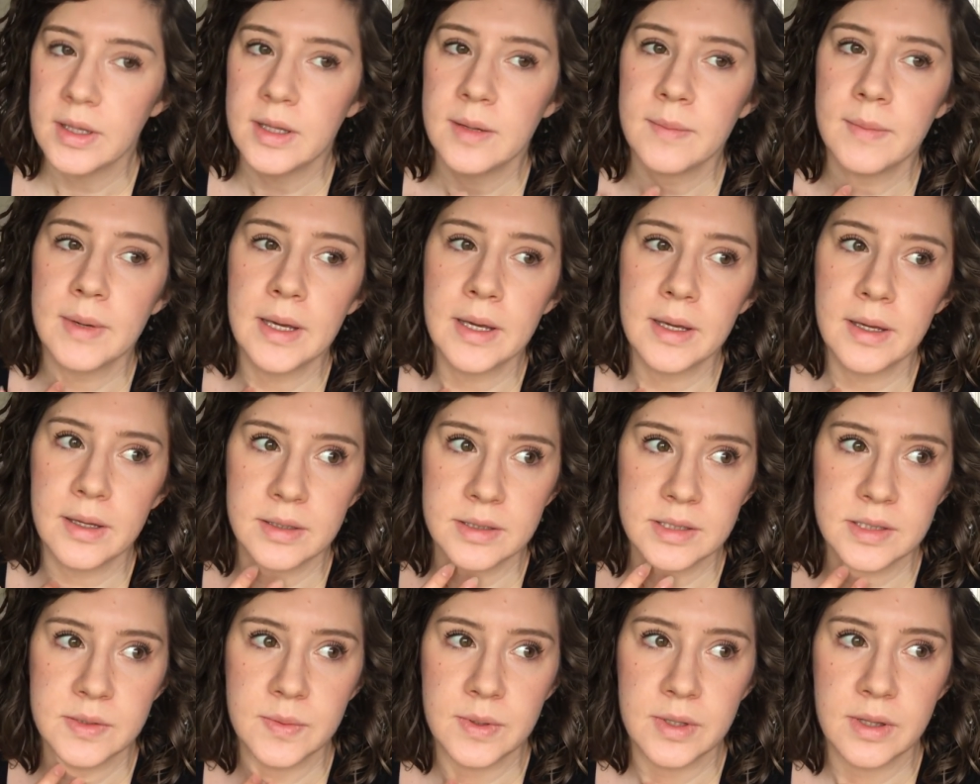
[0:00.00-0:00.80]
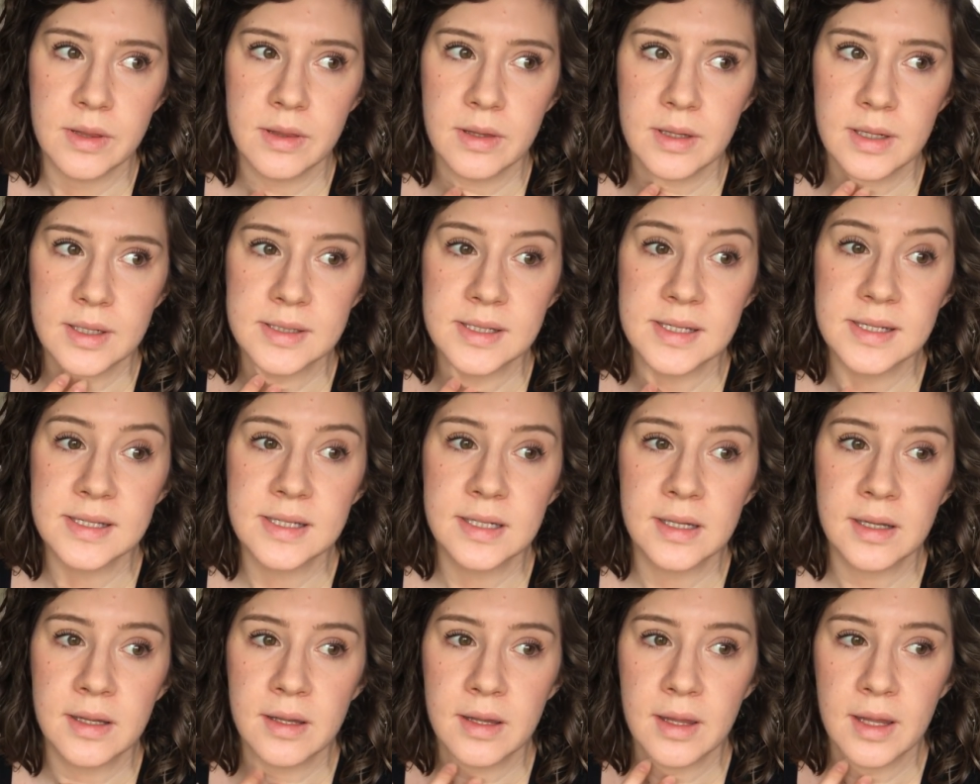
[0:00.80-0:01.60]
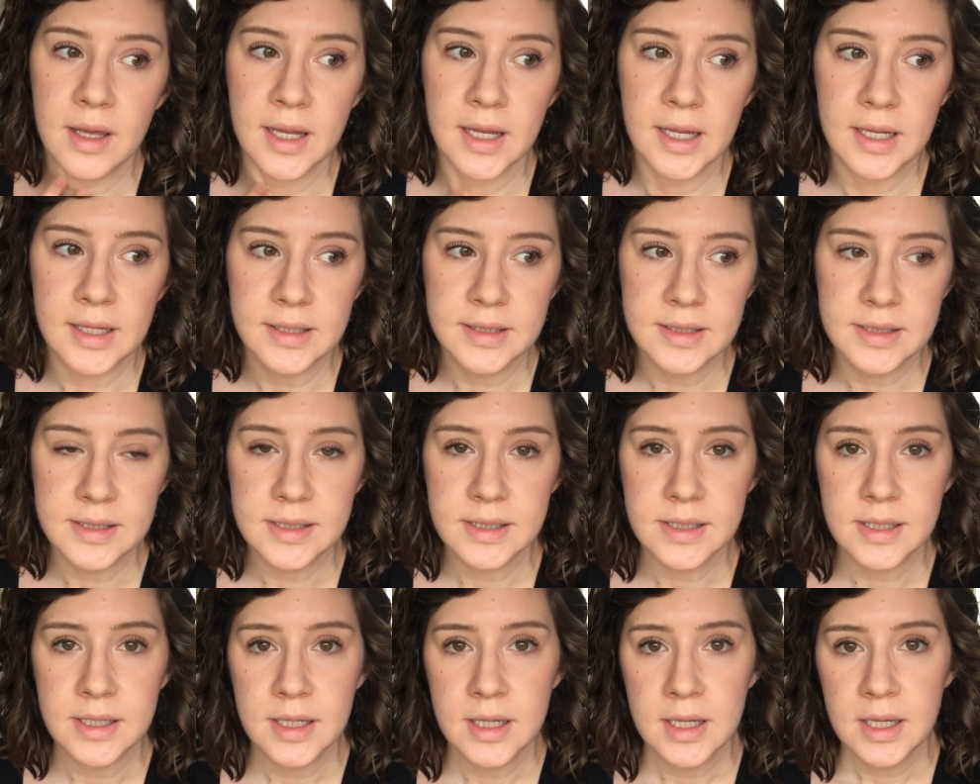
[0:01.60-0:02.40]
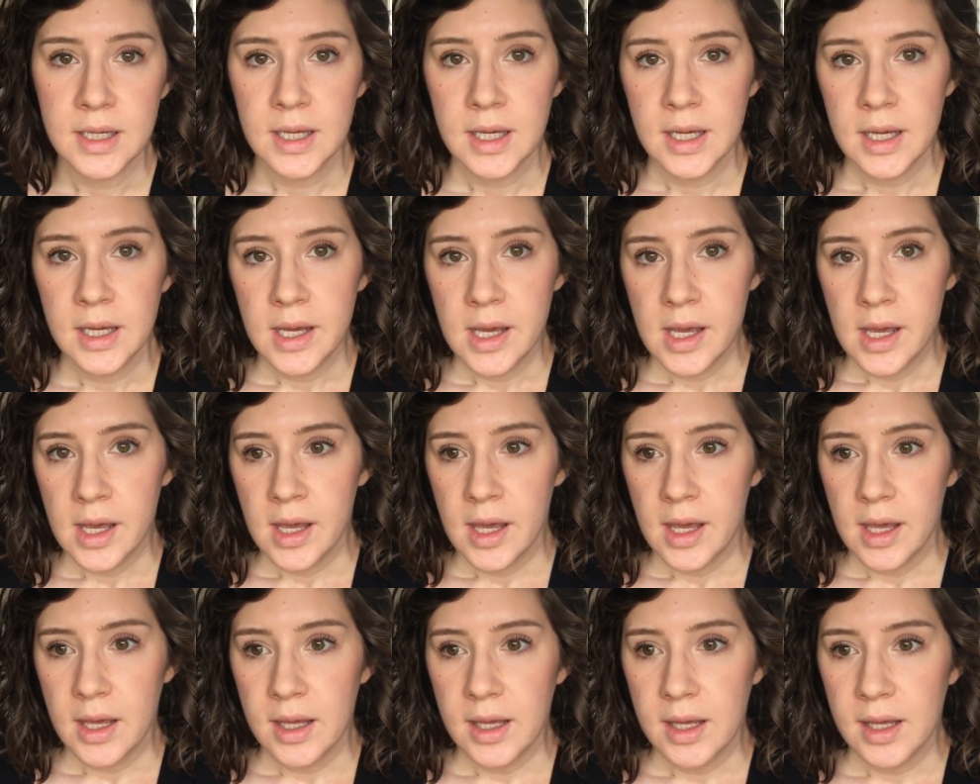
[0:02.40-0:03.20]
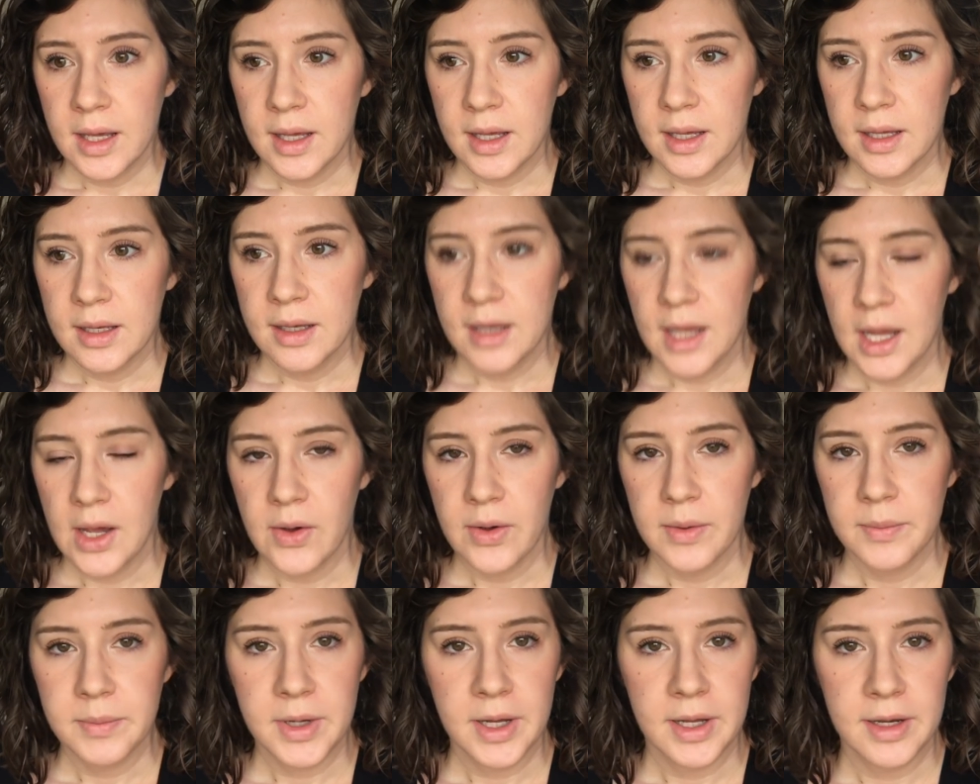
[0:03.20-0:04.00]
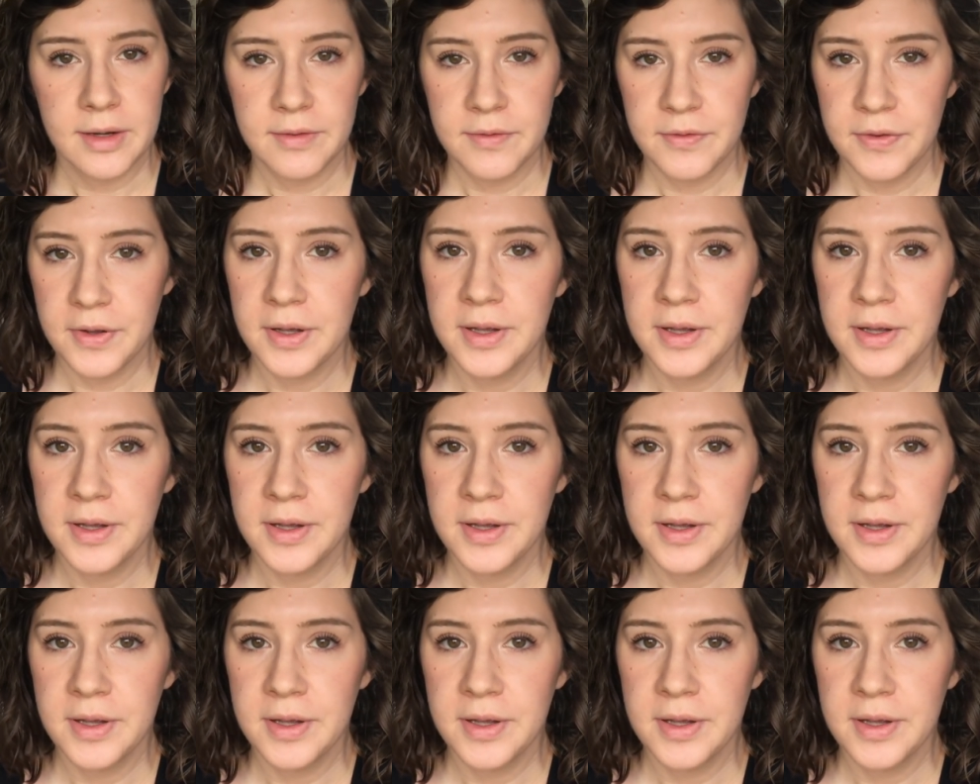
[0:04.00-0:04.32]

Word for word: emails with existing clients. And now I'm kind of